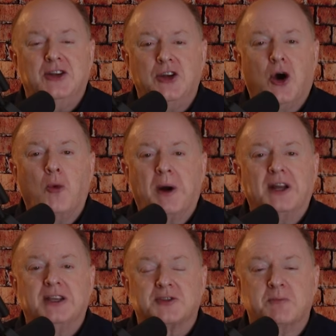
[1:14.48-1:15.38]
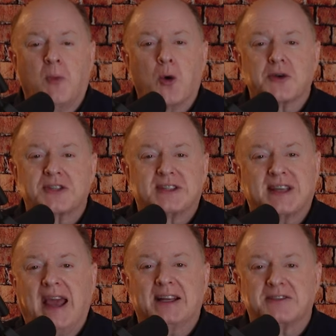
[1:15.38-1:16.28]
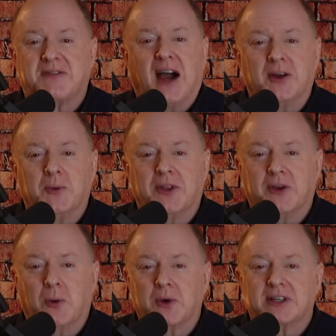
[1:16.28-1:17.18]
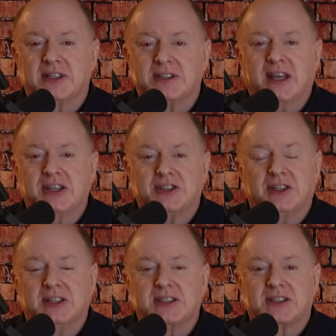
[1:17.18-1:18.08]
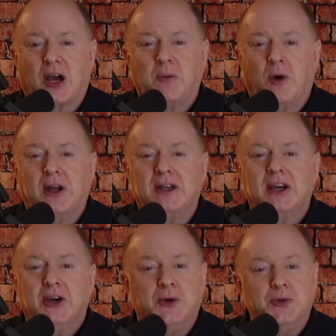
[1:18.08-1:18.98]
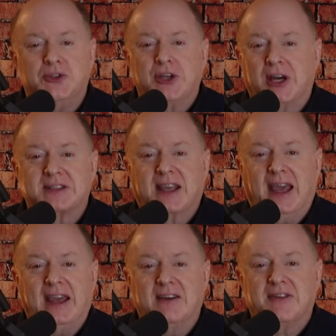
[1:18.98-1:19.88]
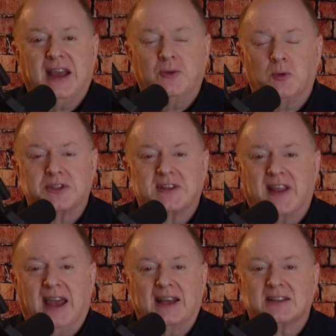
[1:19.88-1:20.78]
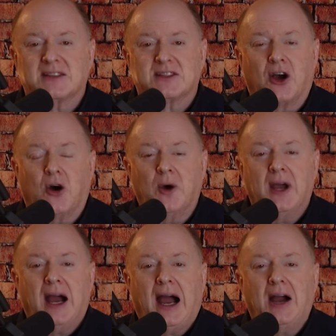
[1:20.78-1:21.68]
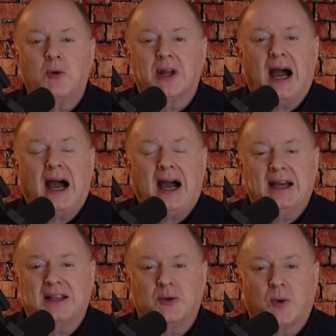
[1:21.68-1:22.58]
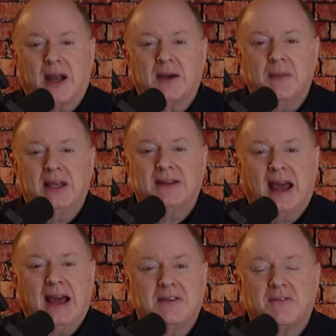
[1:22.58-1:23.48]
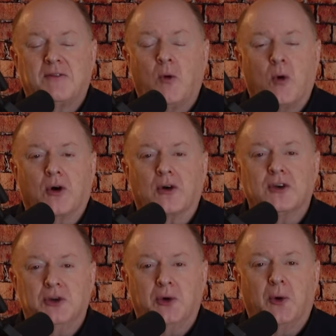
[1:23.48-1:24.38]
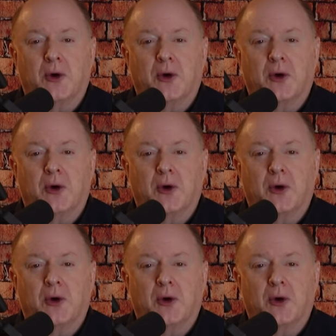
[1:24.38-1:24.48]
Nobody is more satisfied with an organization than someone who just gave and was thanked. So I would highly recommend that for